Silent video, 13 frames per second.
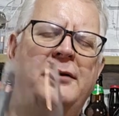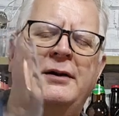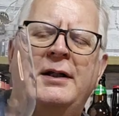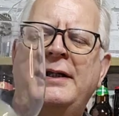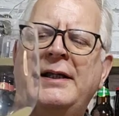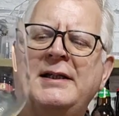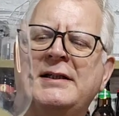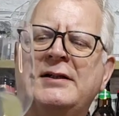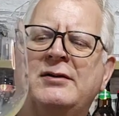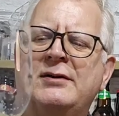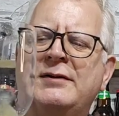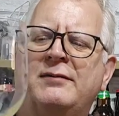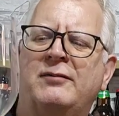These
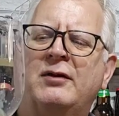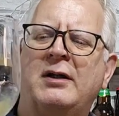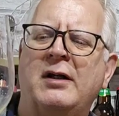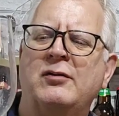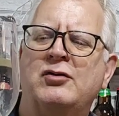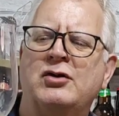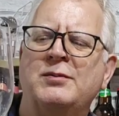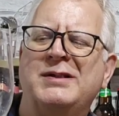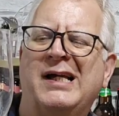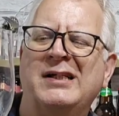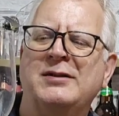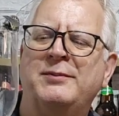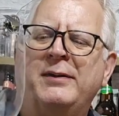can
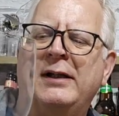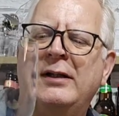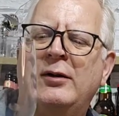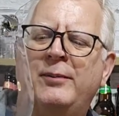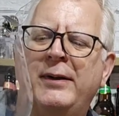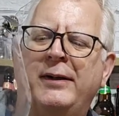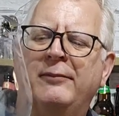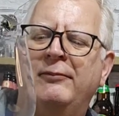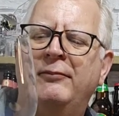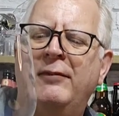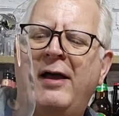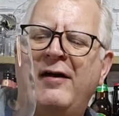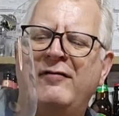sometimes be a little bit
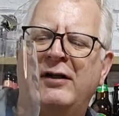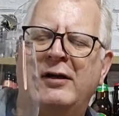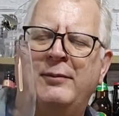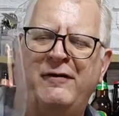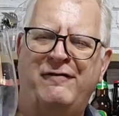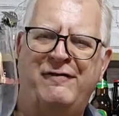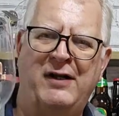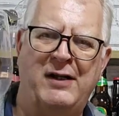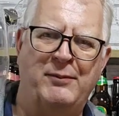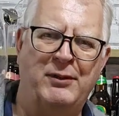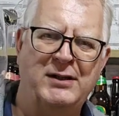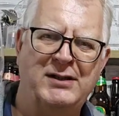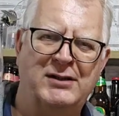heavy, a little bit filling,
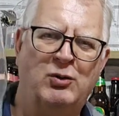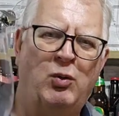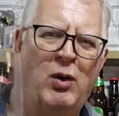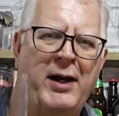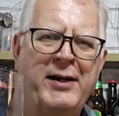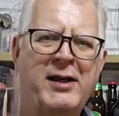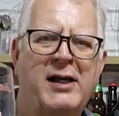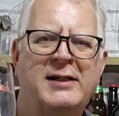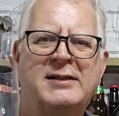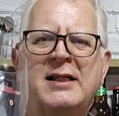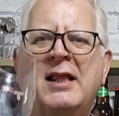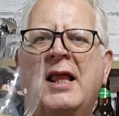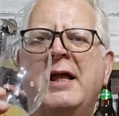but this is quite a
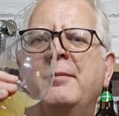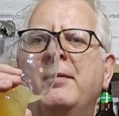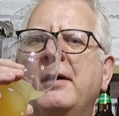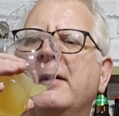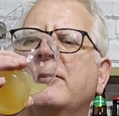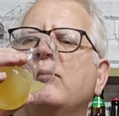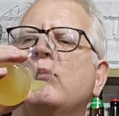nice light beer.